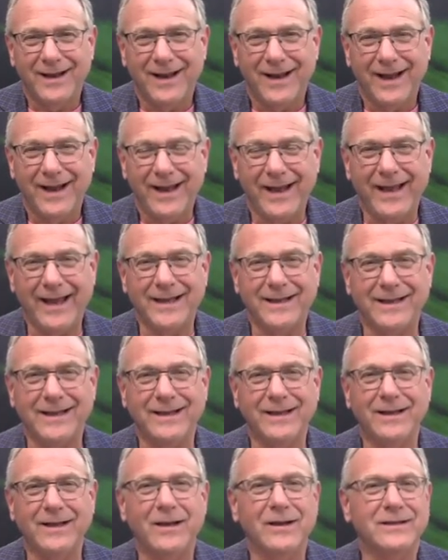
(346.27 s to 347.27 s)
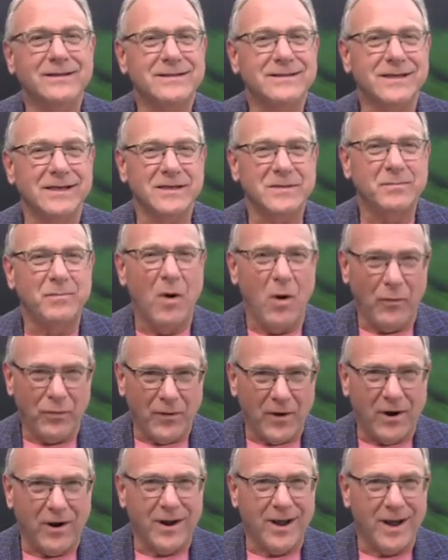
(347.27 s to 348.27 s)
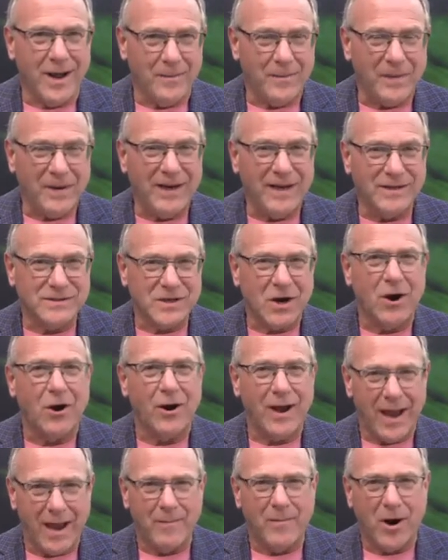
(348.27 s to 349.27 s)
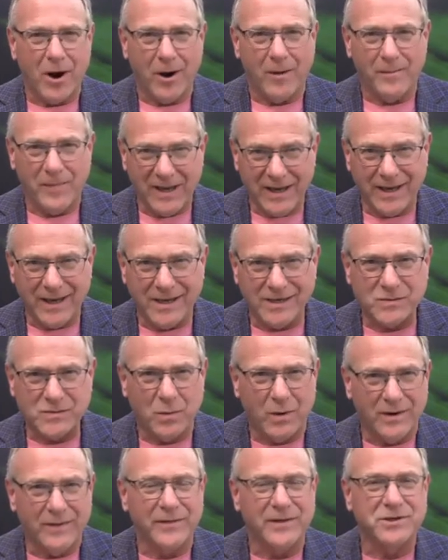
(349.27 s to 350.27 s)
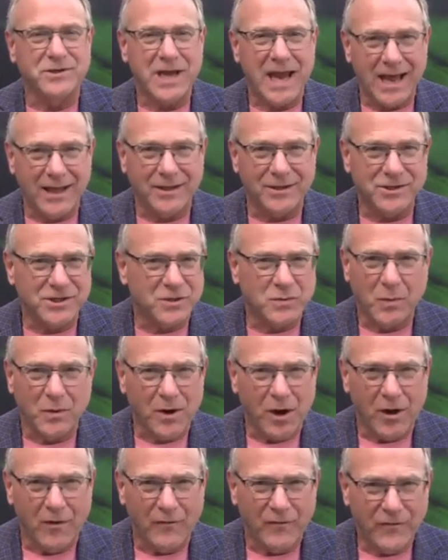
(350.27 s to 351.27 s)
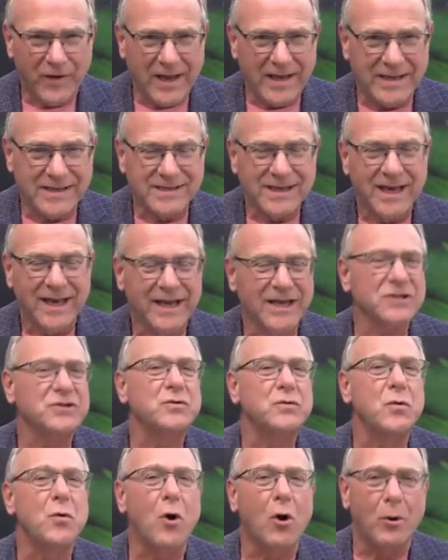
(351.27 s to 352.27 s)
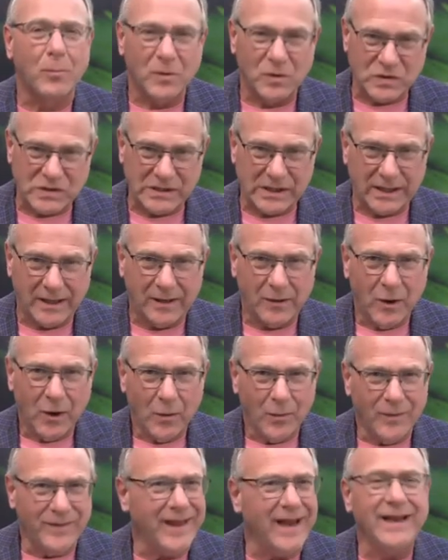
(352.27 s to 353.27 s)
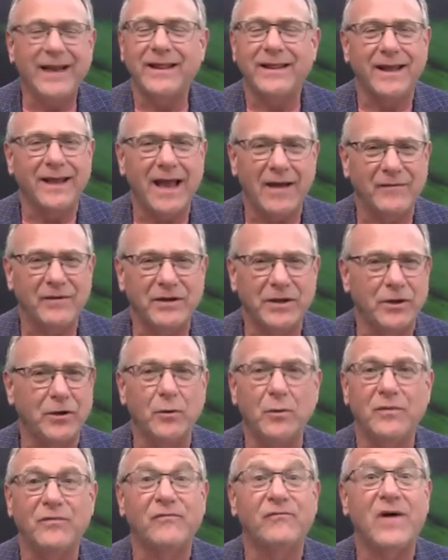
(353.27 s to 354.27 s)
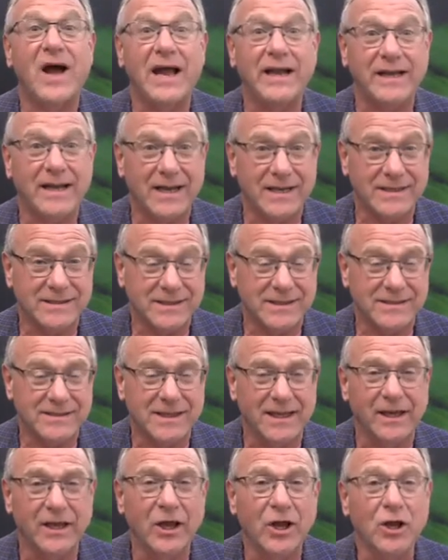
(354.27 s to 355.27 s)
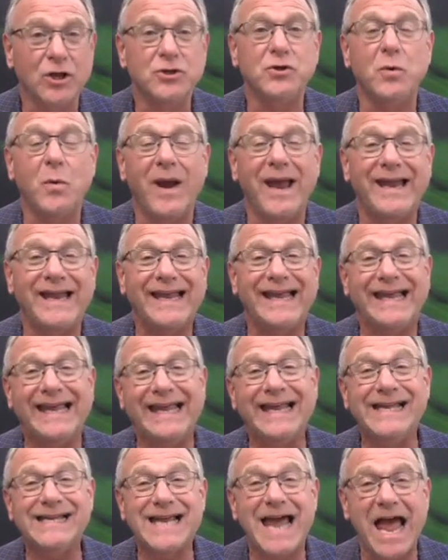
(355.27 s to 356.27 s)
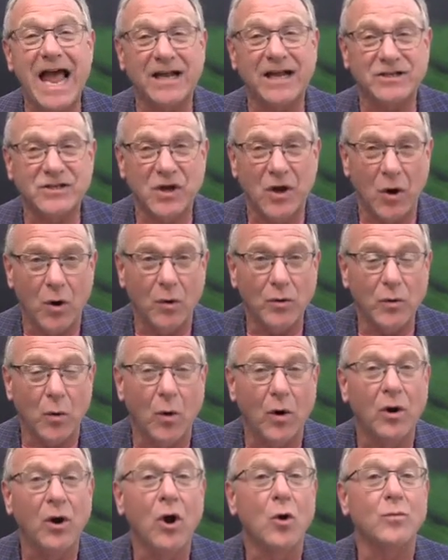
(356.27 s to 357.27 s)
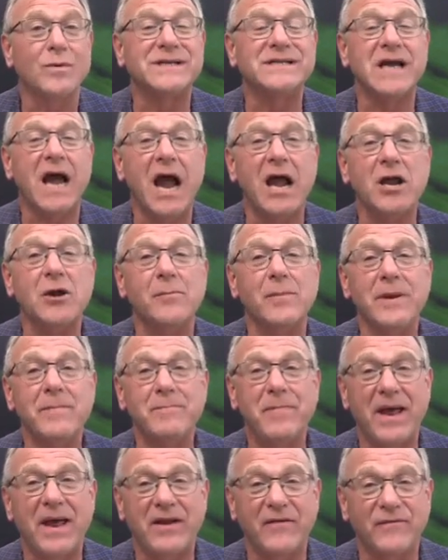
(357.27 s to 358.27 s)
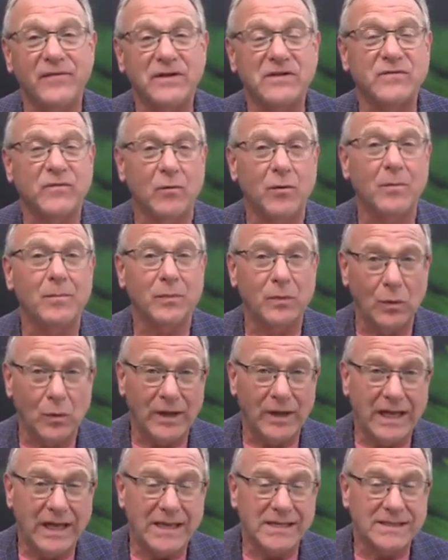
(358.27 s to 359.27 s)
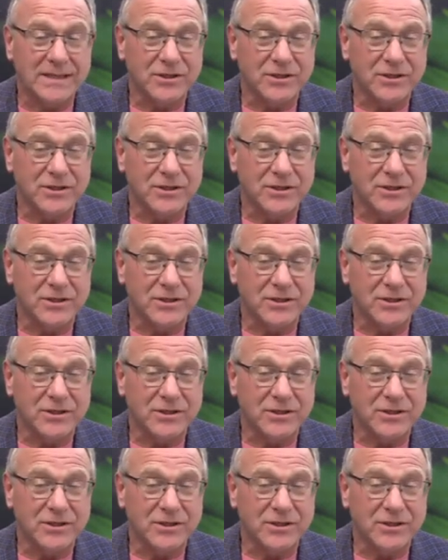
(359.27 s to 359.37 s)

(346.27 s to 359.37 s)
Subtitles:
And since both our companies are MRBs, one of the challenges we all face is normalcy with anything having to do with finances, the 280E tax code, or retirement benefits for employees.